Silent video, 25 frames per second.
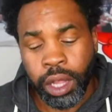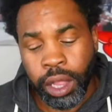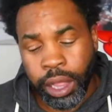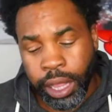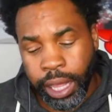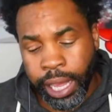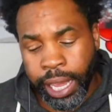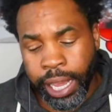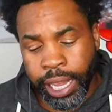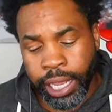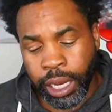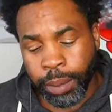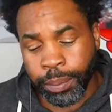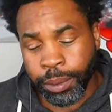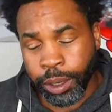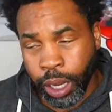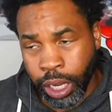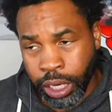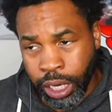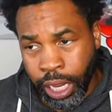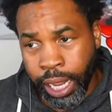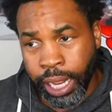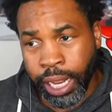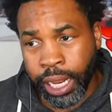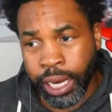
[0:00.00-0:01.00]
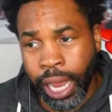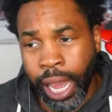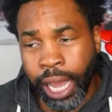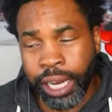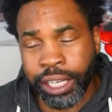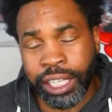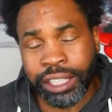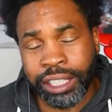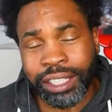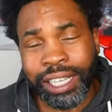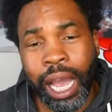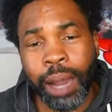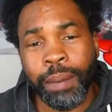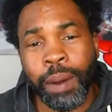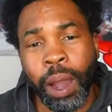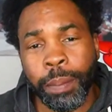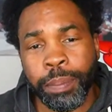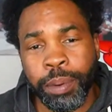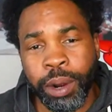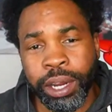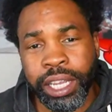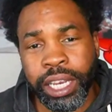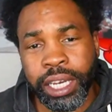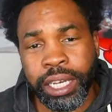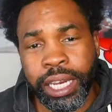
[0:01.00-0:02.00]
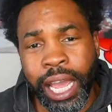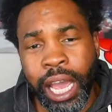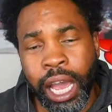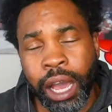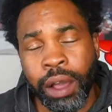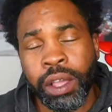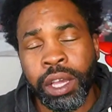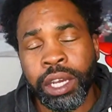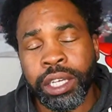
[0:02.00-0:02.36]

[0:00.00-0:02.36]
This is how I break it down.